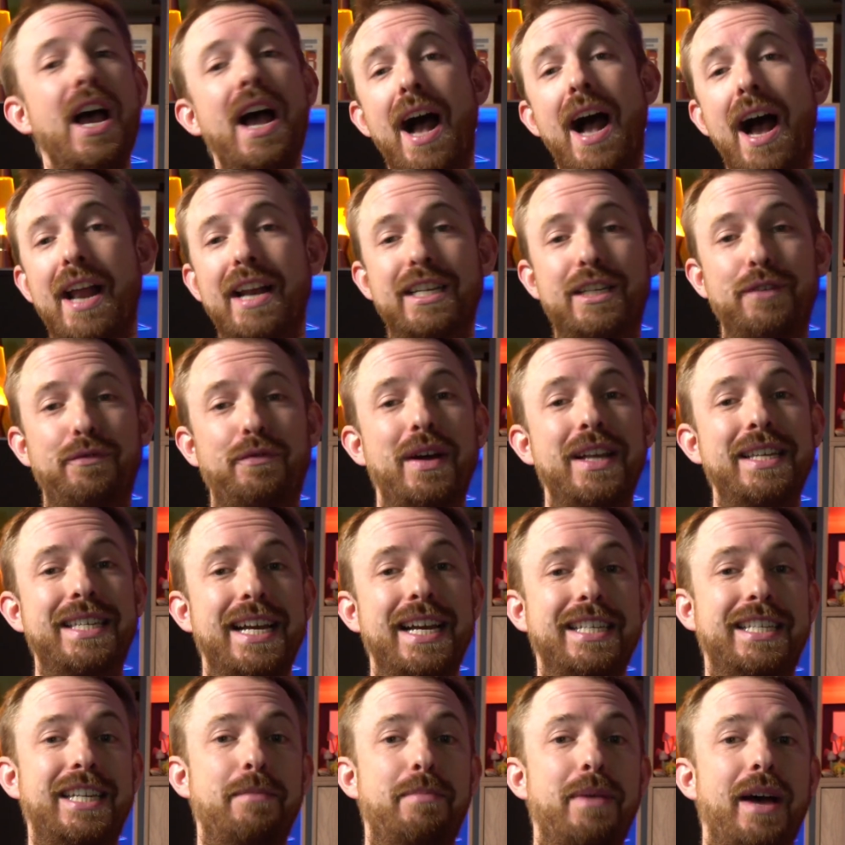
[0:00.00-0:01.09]
and it's a
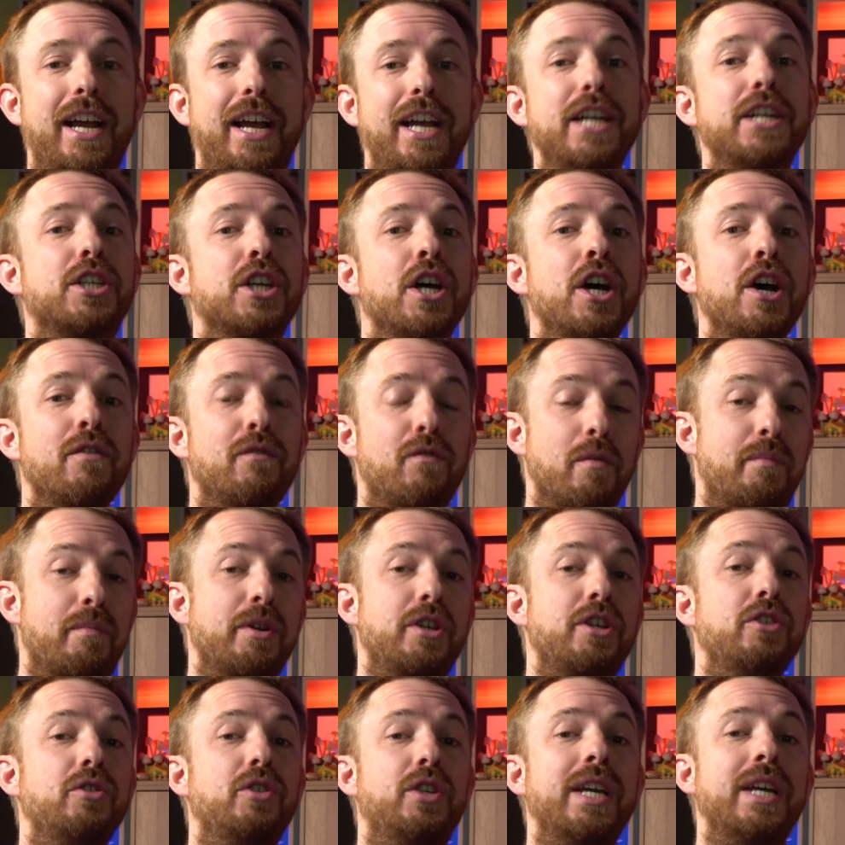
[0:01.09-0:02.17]
fantastic package for
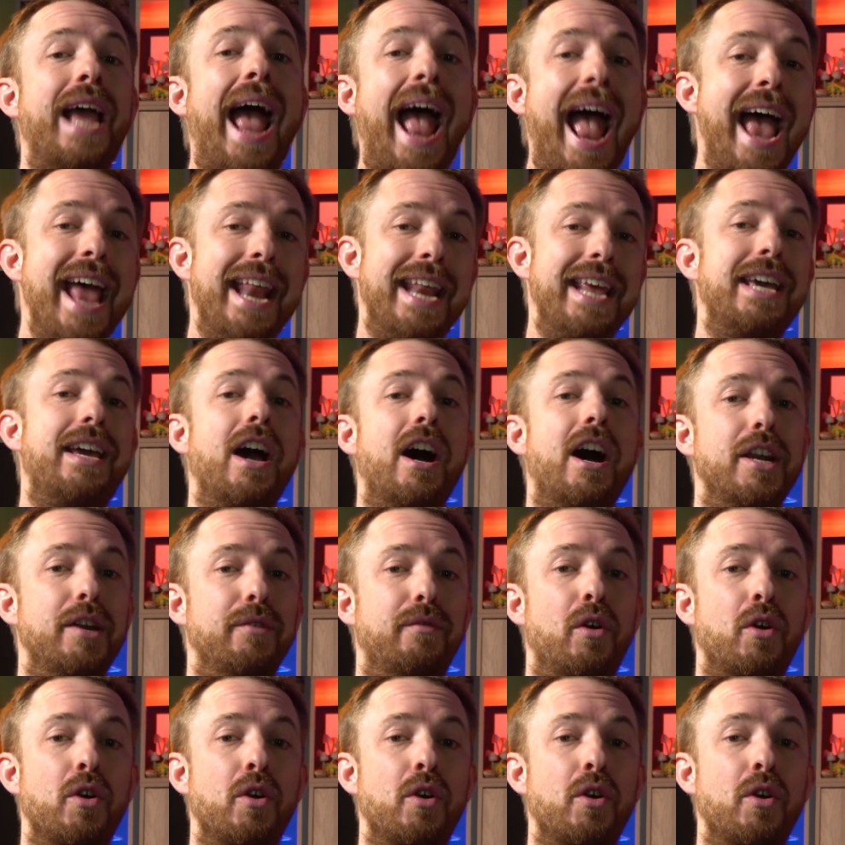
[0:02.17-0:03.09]
producing any kind of